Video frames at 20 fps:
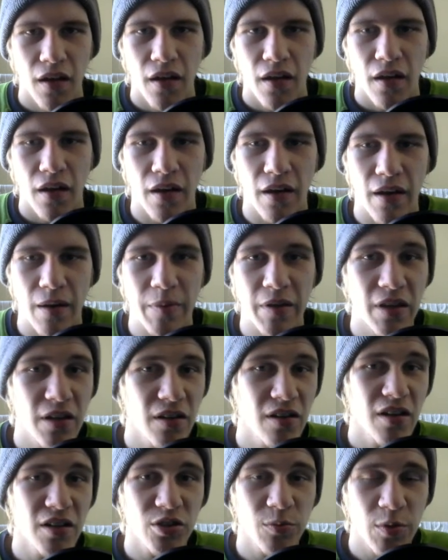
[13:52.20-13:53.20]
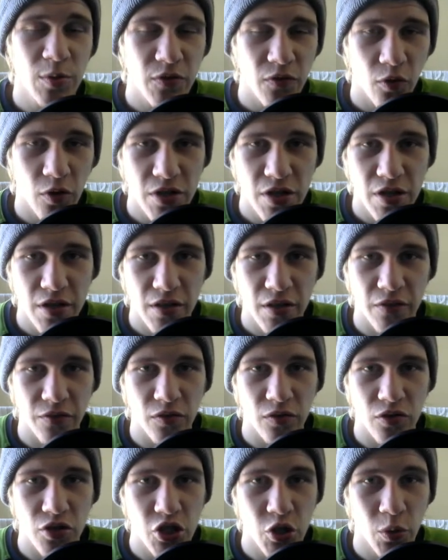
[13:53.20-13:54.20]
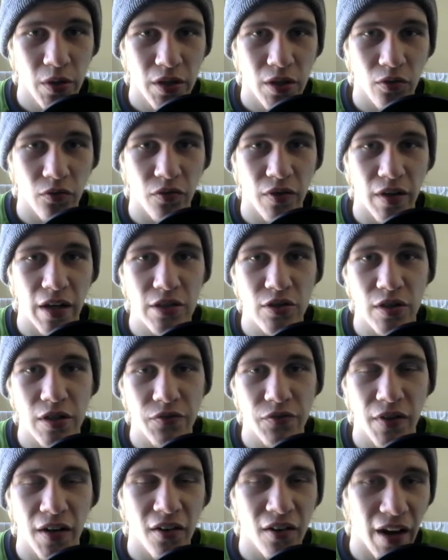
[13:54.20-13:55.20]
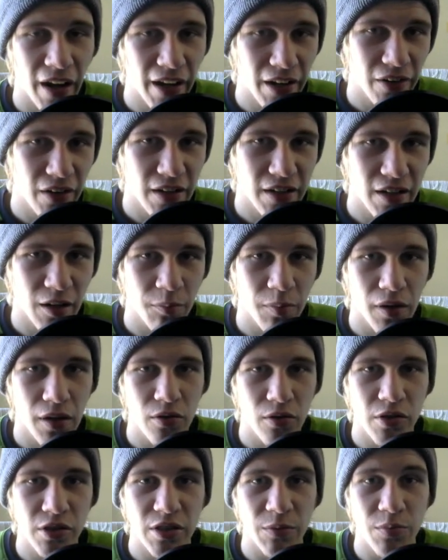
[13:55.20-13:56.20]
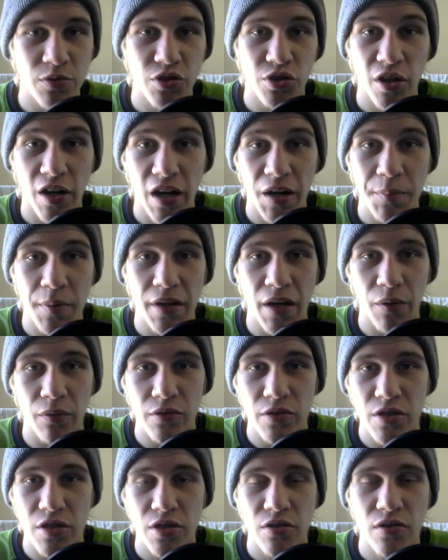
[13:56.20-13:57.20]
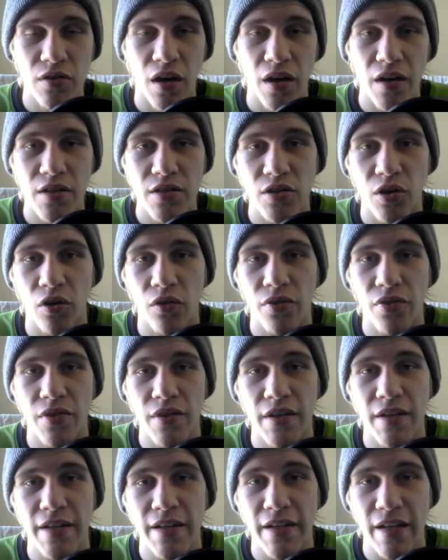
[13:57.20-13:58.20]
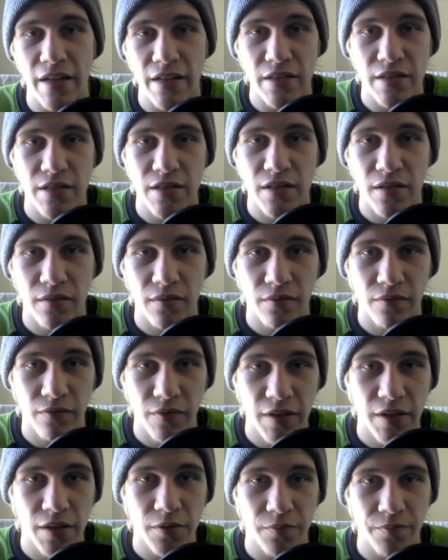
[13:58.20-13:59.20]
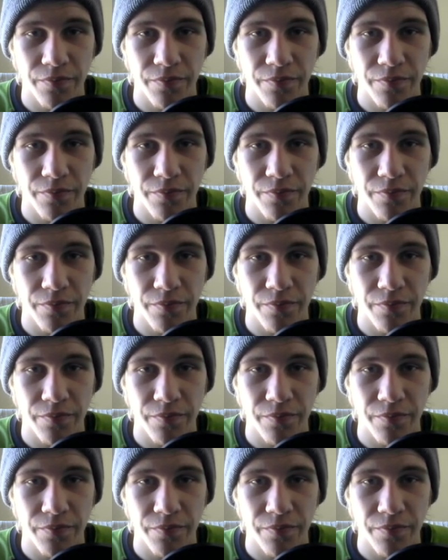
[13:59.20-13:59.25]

But thank you guys so much for watching. If you enjoyed, don't forget to leave a like rating down below, subscribe, and I would see you guys on the next video.